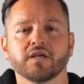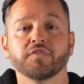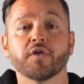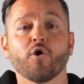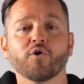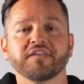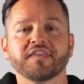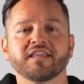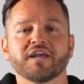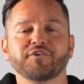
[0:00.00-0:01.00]
The only
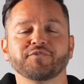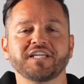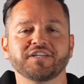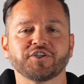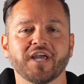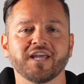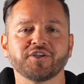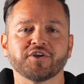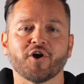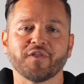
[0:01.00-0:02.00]
thing that you'll need to
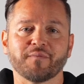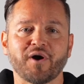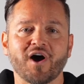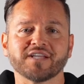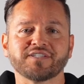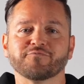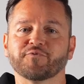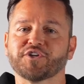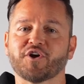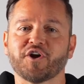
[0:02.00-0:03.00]
change are the pods,
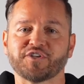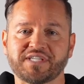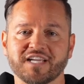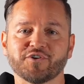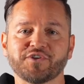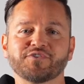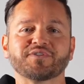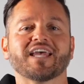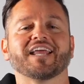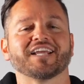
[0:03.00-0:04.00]
which are single
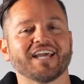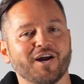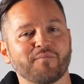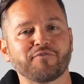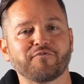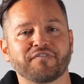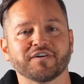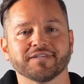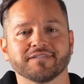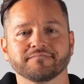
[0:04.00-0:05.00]
use and cannot be
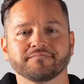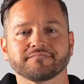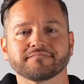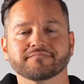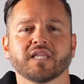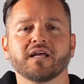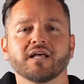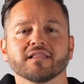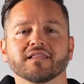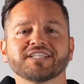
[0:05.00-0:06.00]
refilled.
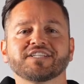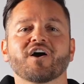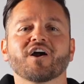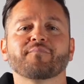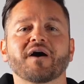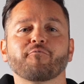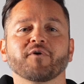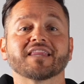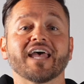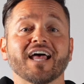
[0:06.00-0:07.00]
Let's talk about
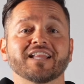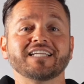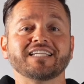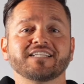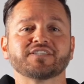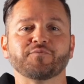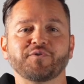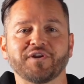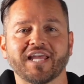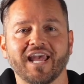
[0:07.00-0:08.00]
what the LEDs
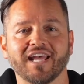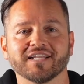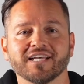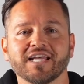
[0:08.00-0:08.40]
communicate.